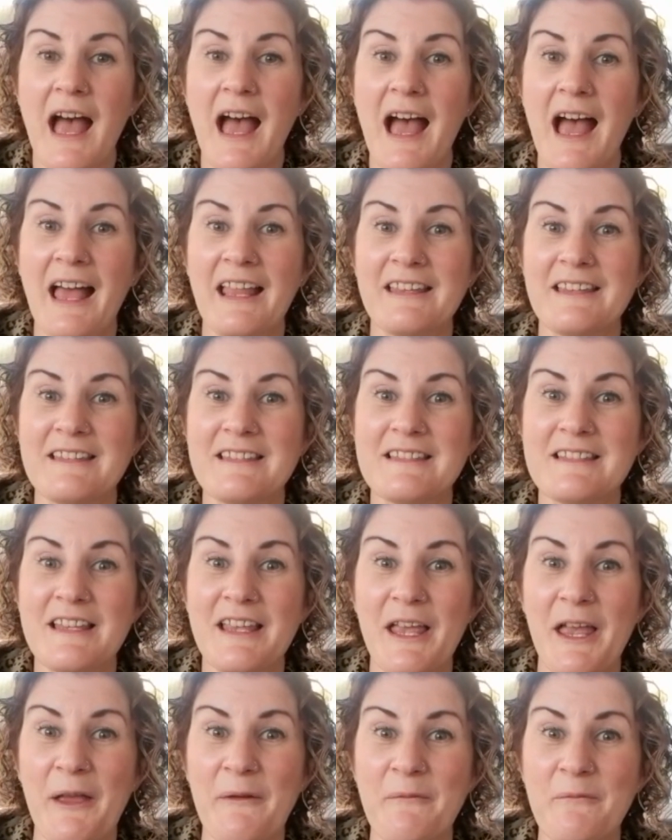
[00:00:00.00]
And
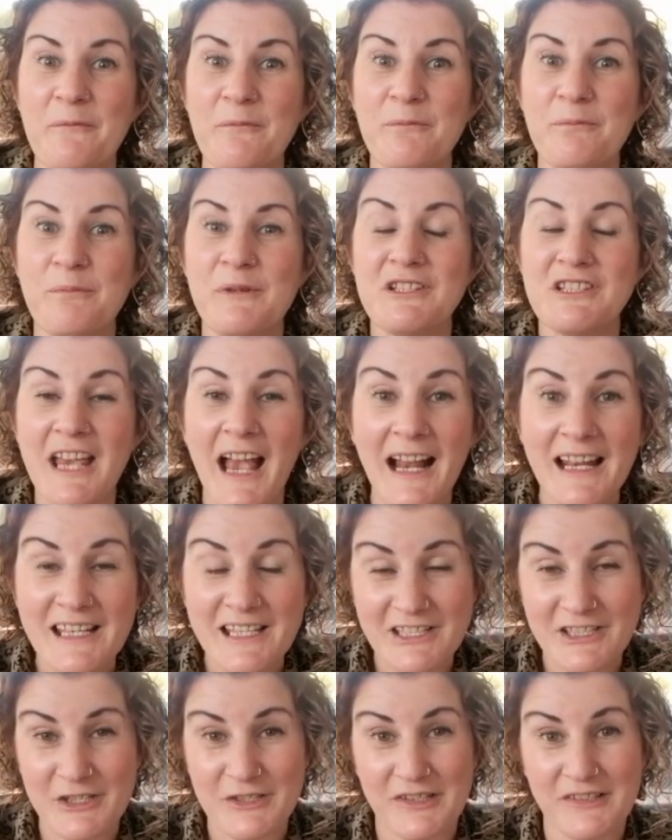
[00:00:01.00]
we
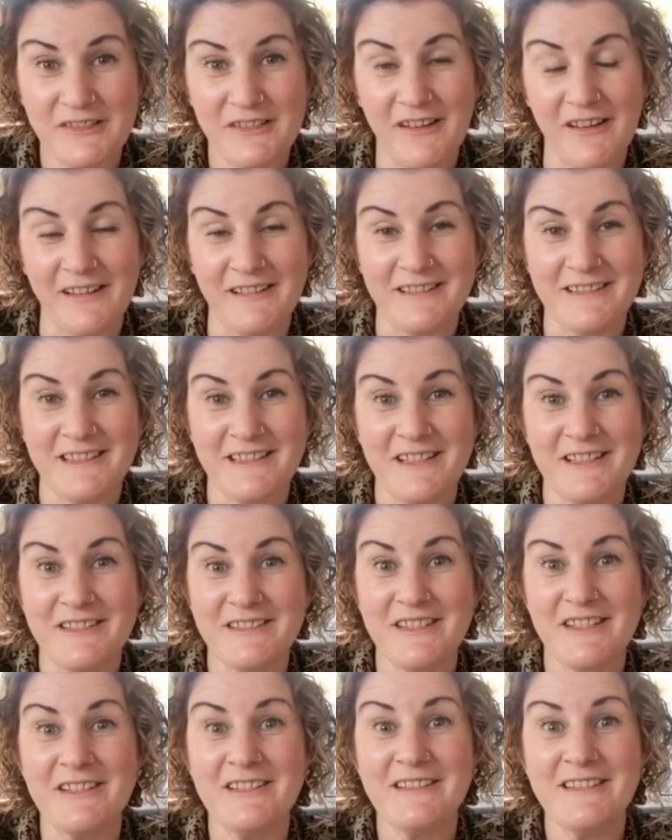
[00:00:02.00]
challenge you tonight
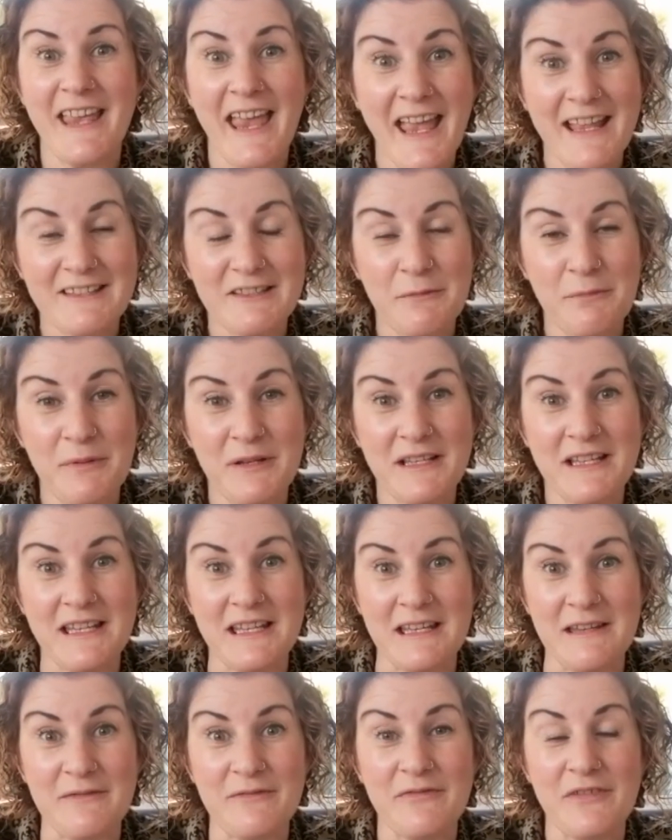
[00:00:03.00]
to dare to
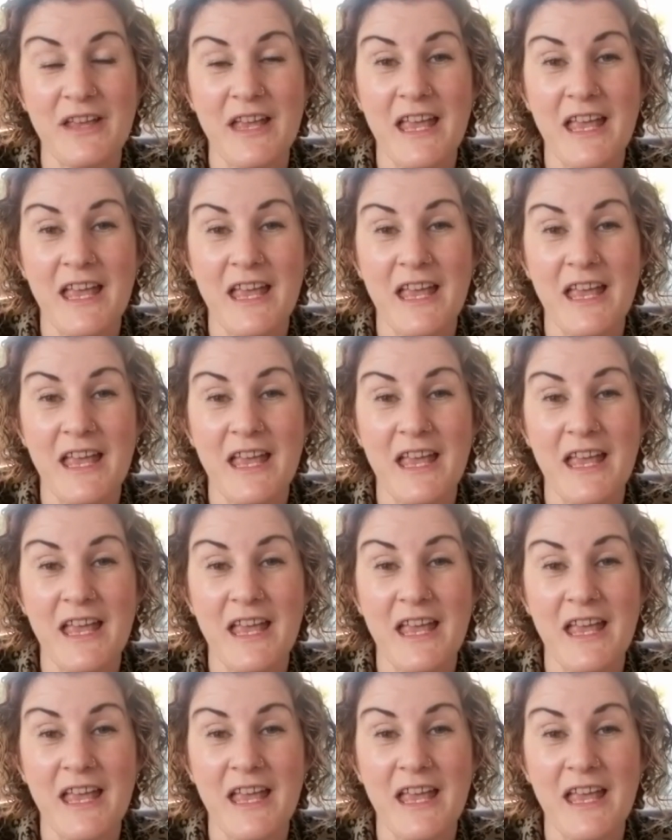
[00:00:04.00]
believe